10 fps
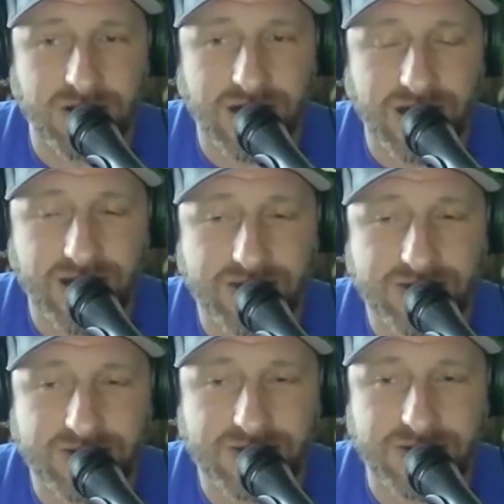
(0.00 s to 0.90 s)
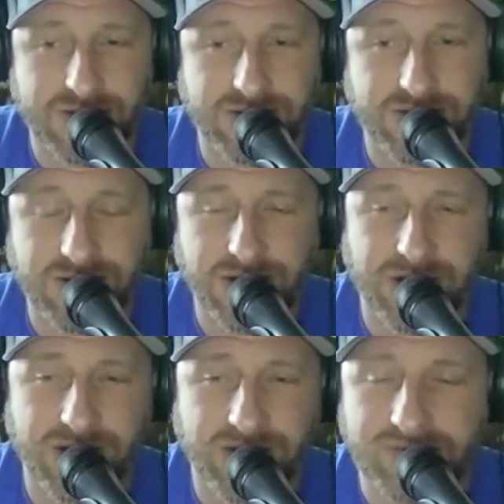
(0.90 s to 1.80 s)
as
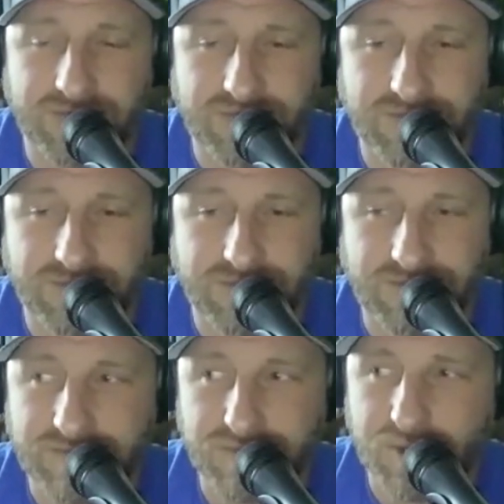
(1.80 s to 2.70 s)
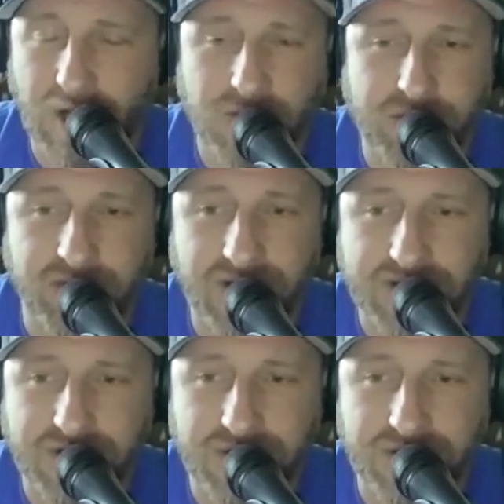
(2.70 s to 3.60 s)
college
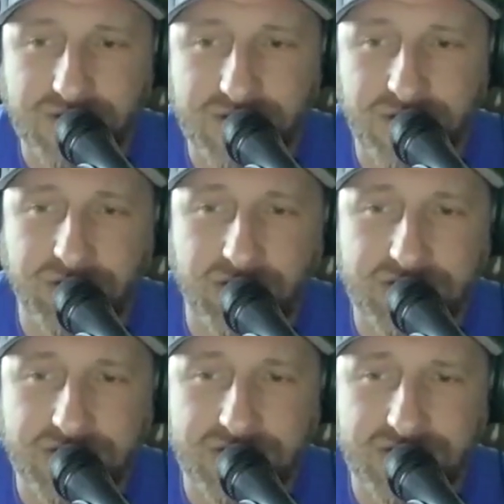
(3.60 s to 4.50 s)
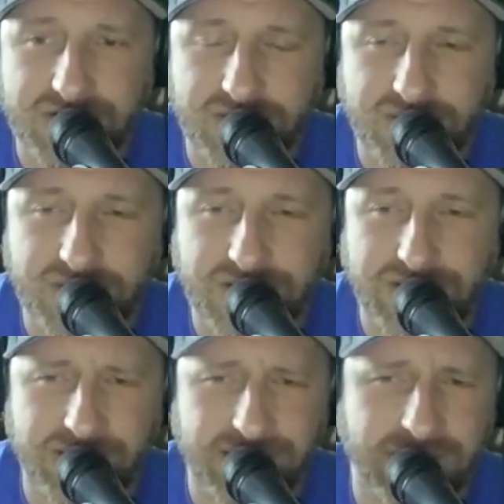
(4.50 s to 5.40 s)
professors in the university system, saying
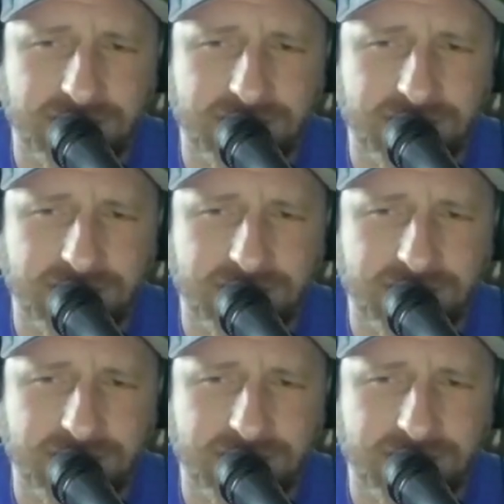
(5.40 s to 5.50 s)
that